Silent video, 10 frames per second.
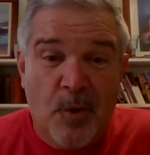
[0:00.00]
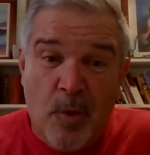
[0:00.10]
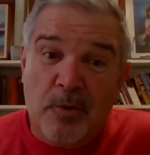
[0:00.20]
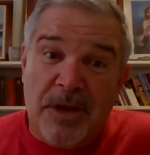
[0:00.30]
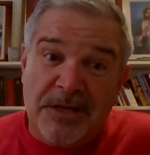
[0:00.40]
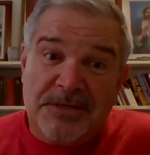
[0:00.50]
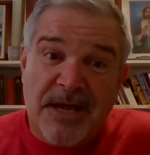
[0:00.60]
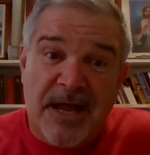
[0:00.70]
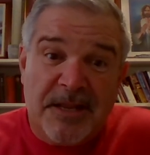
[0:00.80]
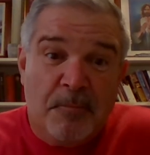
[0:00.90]
quote,
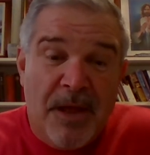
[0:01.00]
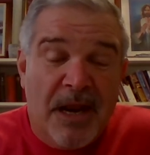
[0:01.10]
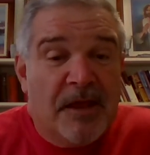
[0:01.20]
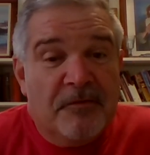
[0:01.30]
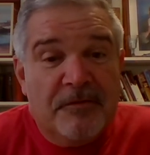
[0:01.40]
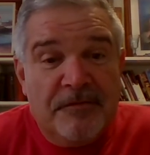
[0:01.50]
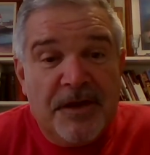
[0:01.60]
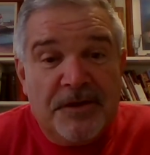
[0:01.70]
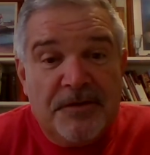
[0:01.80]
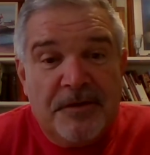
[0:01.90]
inside the belly of a
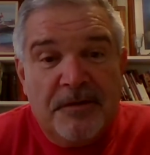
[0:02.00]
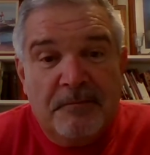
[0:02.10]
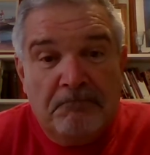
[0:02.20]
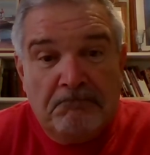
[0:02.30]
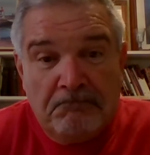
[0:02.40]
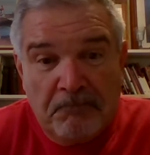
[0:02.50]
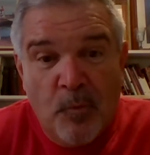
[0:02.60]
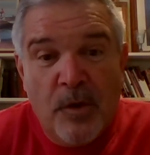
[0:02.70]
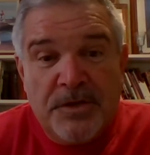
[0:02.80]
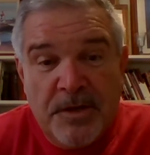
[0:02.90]
fish,
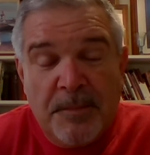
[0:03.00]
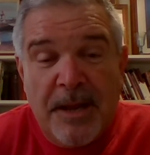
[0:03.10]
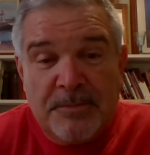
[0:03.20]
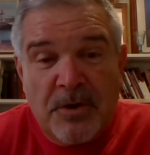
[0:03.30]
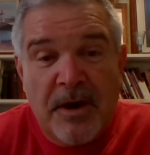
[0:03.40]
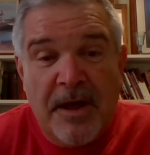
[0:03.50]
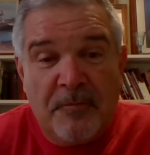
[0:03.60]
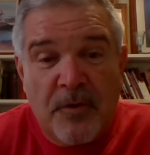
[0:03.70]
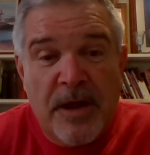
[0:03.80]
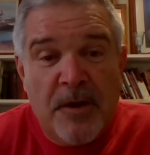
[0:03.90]
we sometimes cry
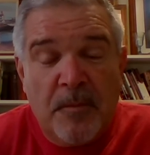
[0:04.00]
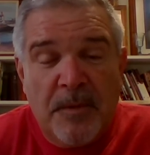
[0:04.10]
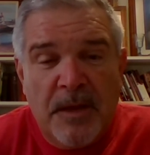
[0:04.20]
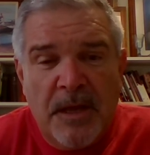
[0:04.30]
out for help.